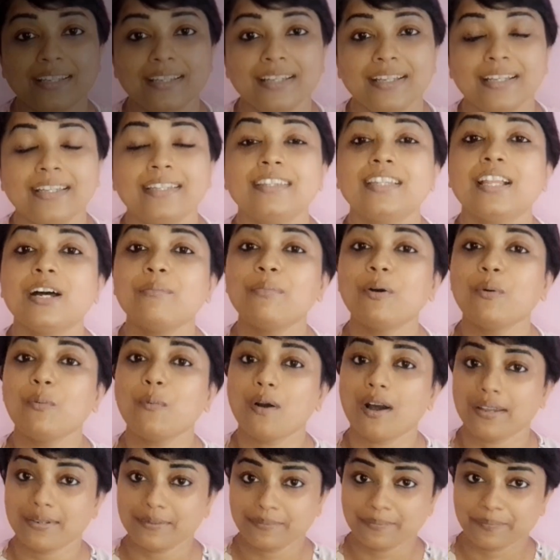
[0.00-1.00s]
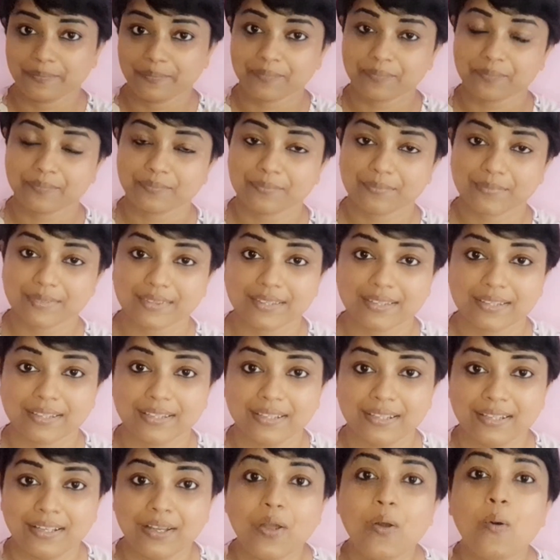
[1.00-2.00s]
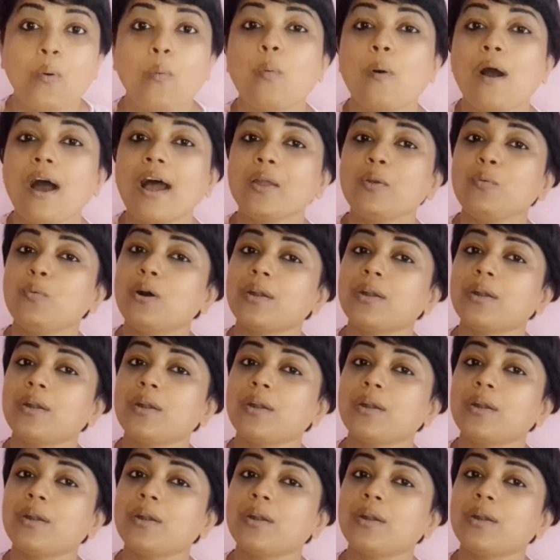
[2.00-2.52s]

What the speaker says: Number one, why